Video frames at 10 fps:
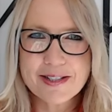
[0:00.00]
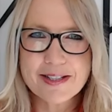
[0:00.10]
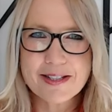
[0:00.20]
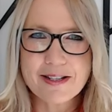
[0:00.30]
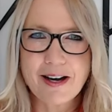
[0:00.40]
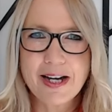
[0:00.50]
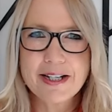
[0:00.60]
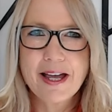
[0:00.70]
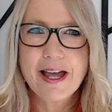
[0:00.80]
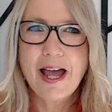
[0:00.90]

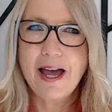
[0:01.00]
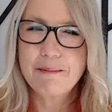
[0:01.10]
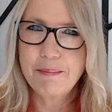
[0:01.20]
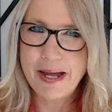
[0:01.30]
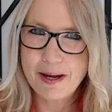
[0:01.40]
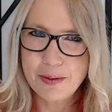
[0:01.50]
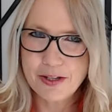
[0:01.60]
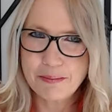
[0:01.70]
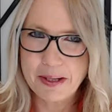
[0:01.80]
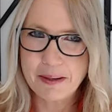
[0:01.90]
aside and bear
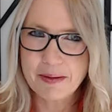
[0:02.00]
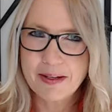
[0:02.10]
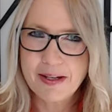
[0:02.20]
with me.